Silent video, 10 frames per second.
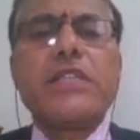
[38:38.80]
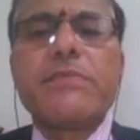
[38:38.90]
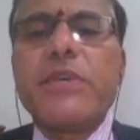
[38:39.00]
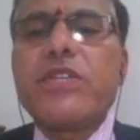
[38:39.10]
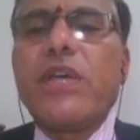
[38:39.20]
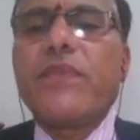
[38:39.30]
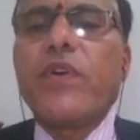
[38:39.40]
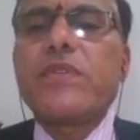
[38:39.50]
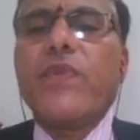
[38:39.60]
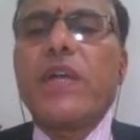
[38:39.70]
this is my shear
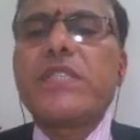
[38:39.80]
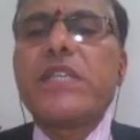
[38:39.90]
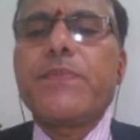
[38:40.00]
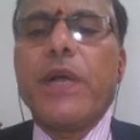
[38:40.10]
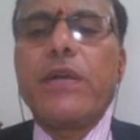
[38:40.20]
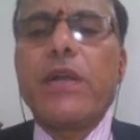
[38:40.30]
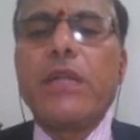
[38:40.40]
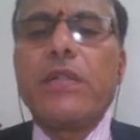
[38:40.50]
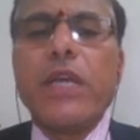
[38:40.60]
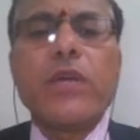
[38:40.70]
force
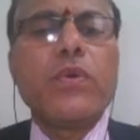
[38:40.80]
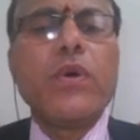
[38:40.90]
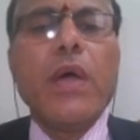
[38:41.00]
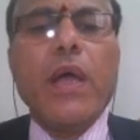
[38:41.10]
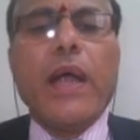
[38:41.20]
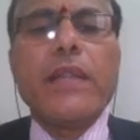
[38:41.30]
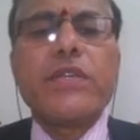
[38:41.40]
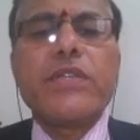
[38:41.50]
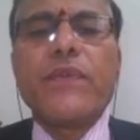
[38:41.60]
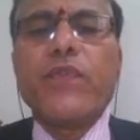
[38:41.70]
46.32 and
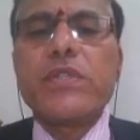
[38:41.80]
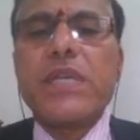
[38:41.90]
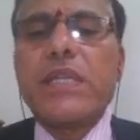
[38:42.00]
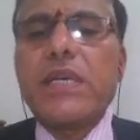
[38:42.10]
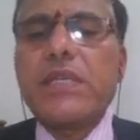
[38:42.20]
the shear force at